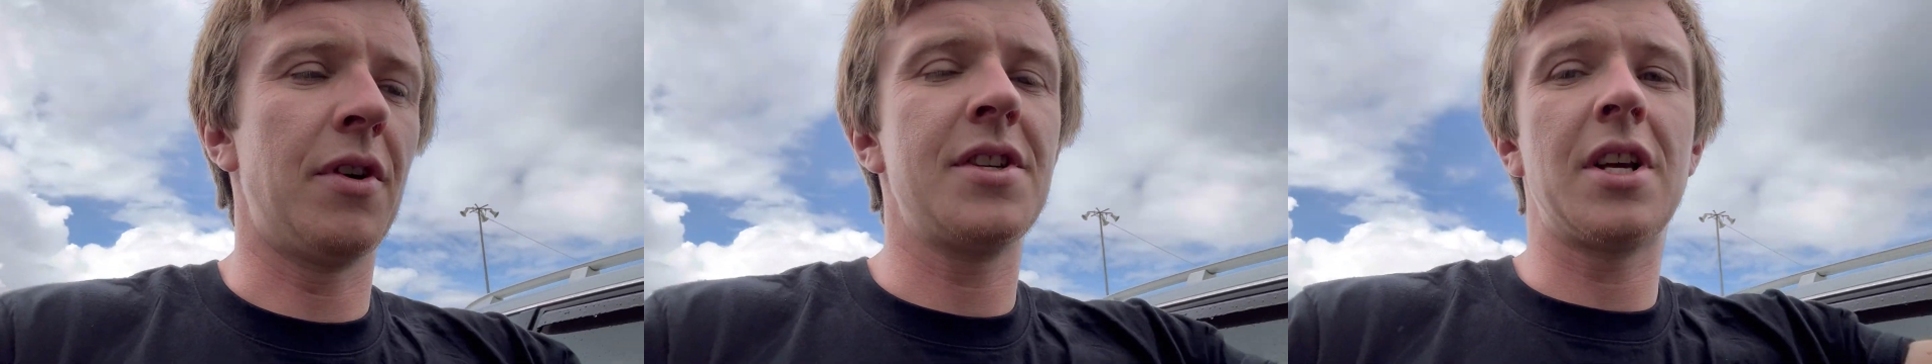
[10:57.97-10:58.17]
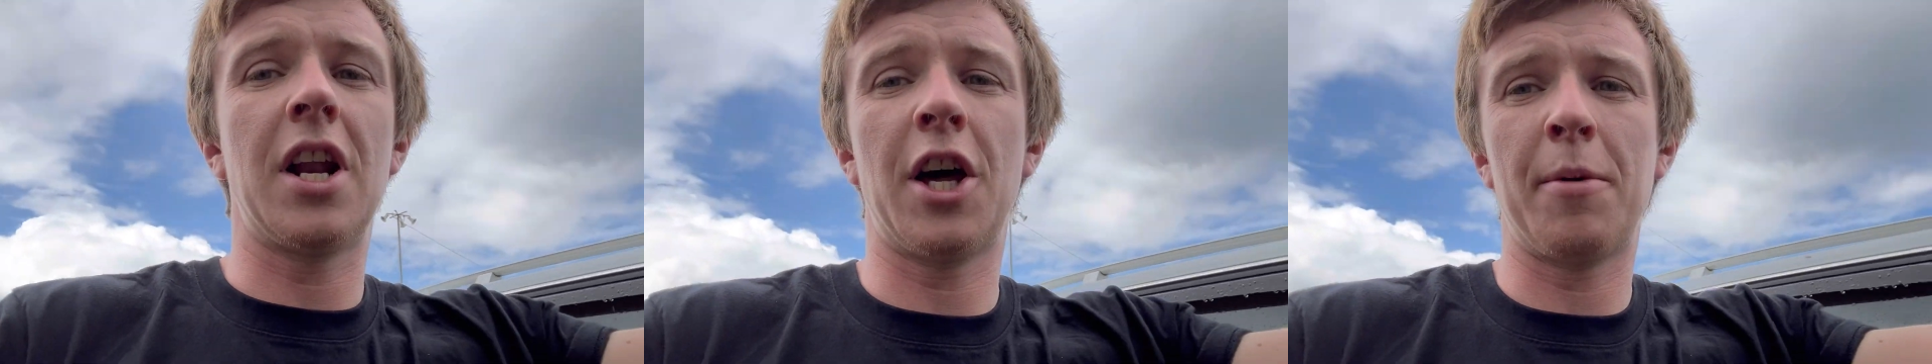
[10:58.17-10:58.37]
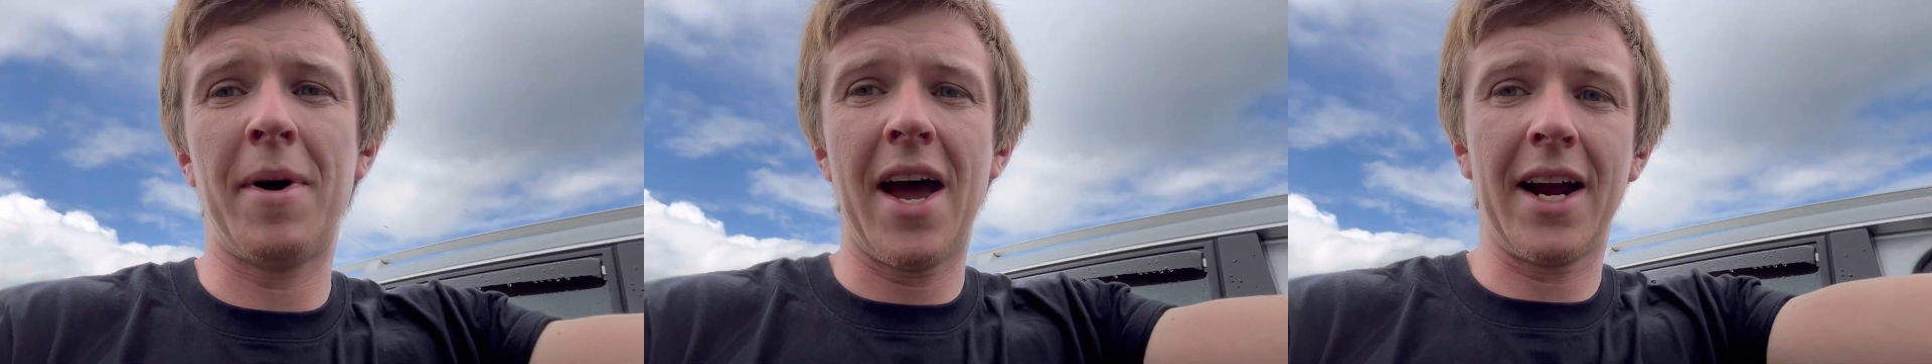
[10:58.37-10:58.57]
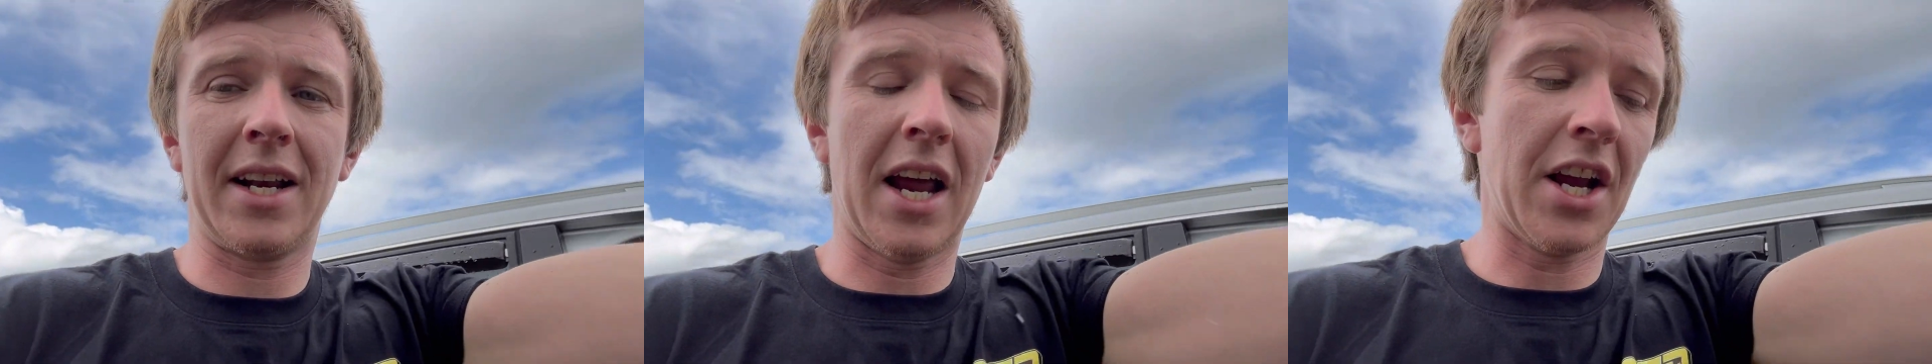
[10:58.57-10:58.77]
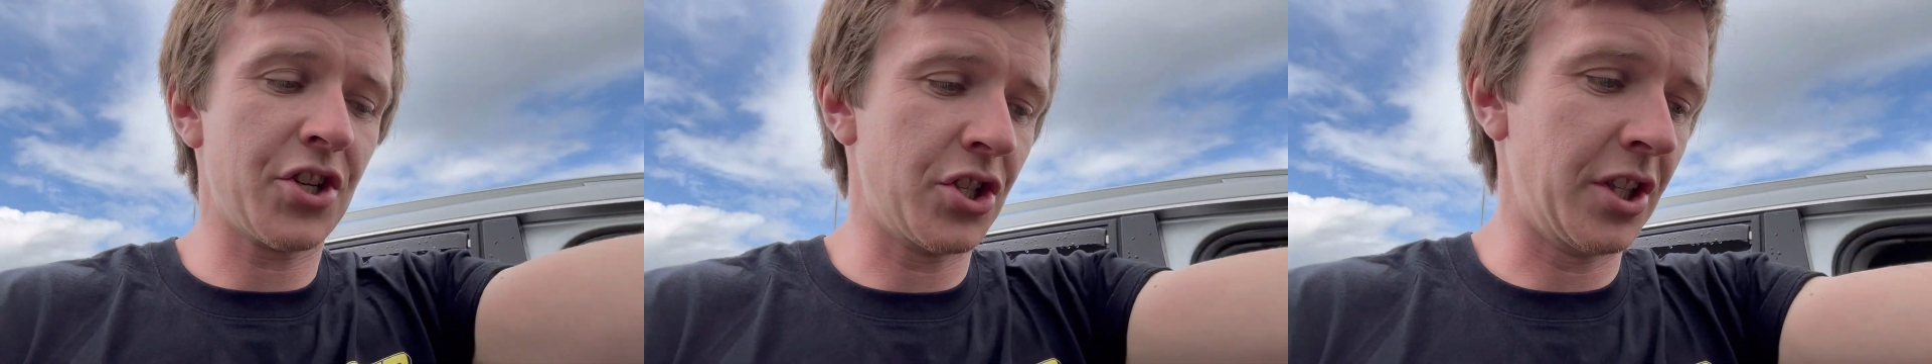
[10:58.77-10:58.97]
is a lot of
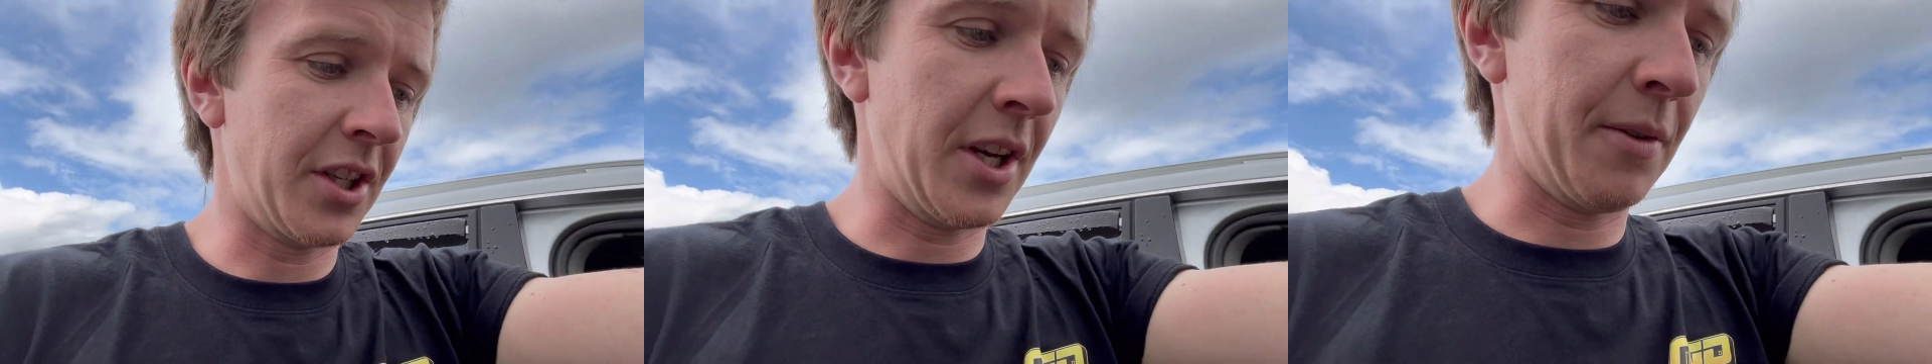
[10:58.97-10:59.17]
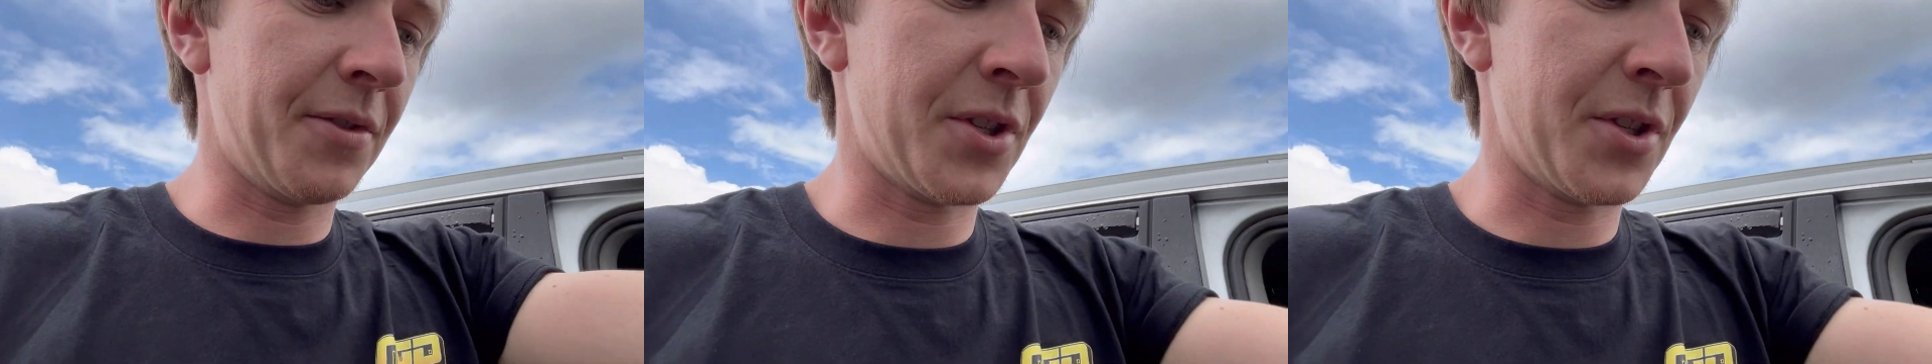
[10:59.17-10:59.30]
backlash in the diff,